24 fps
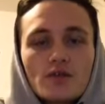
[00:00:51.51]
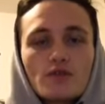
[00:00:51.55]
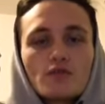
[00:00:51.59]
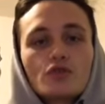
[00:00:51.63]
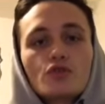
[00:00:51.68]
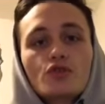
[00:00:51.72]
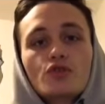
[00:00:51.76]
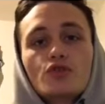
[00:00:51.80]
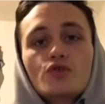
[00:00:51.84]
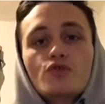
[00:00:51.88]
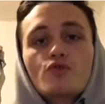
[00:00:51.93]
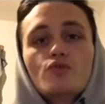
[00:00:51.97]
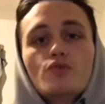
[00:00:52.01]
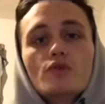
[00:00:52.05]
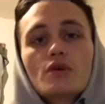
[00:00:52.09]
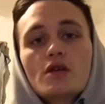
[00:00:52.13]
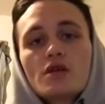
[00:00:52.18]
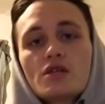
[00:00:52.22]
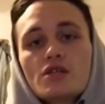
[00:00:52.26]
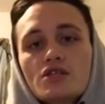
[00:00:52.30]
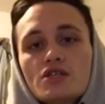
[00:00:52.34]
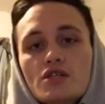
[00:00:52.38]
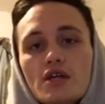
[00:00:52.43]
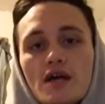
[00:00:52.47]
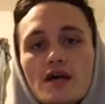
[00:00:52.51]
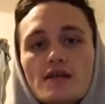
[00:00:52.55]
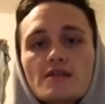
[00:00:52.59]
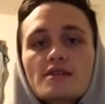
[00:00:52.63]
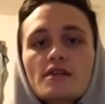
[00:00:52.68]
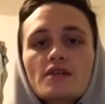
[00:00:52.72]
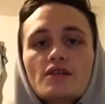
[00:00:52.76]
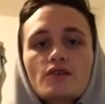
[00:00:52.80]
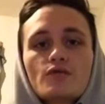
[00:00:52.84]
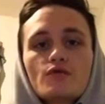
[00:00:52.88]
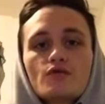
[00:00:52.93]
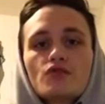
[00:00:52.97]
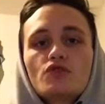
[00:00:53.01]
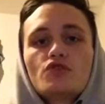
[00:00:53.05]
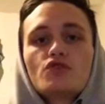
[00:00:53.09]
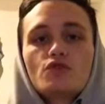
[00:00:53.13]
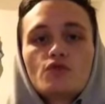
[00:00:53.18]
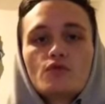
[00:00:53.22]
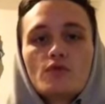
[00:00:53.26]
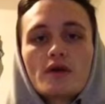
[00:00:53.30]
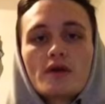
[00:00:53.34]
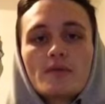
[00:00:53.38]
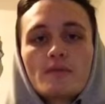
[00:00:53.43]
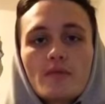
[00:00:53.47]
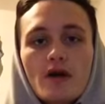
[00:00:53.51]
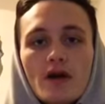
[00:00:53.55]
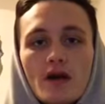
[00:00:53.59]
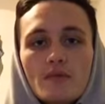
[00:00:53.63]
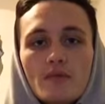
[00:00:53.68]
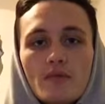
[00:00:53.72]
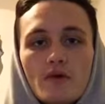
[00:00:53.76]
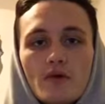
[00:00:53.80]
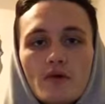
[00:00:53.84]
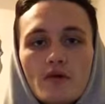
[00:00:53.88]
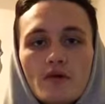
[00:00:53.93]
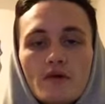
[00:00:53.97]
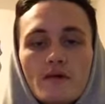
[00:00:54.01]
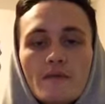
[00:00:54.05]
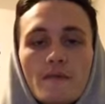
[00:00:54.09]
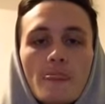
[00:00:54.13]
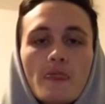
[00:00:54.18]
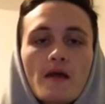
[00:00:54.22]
Shoot shots that you would shoot in my park,